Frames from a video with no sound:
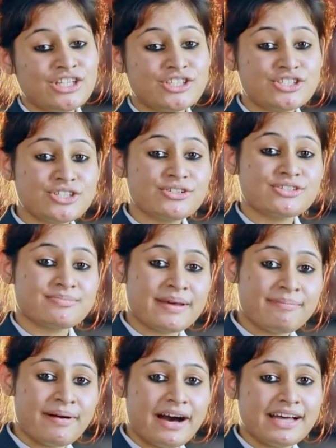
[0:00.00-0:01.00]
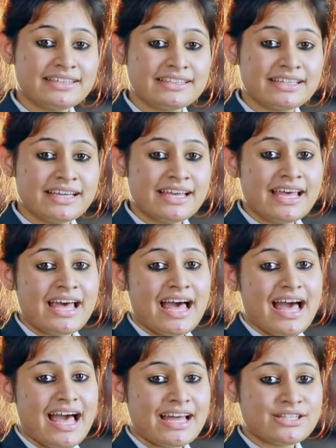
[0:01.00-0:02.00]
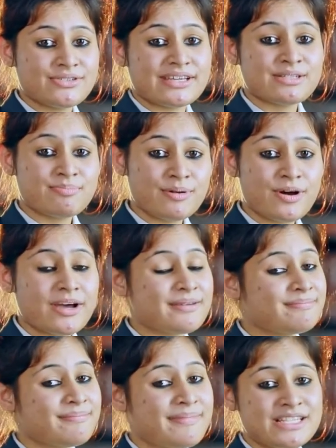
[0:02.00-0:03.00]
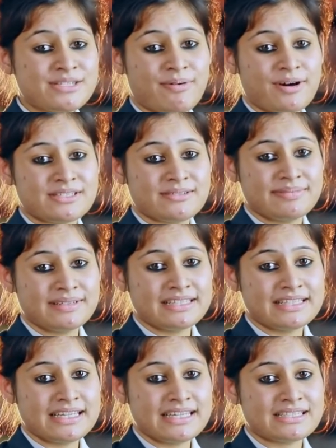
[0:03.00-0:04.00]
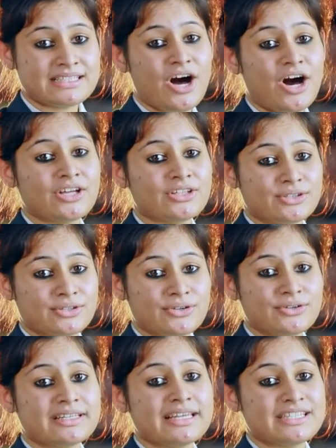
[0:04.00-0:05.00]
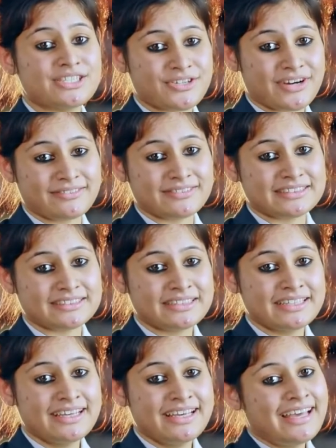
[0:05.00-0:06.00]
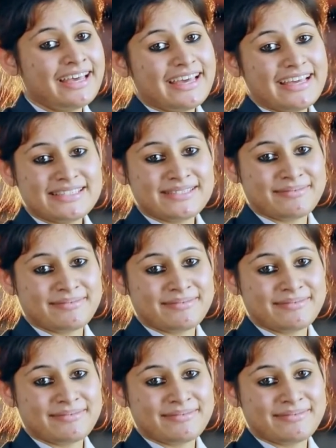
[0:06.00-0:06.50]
to choose my path, and to explore immense possibilities on the road less traveled. It's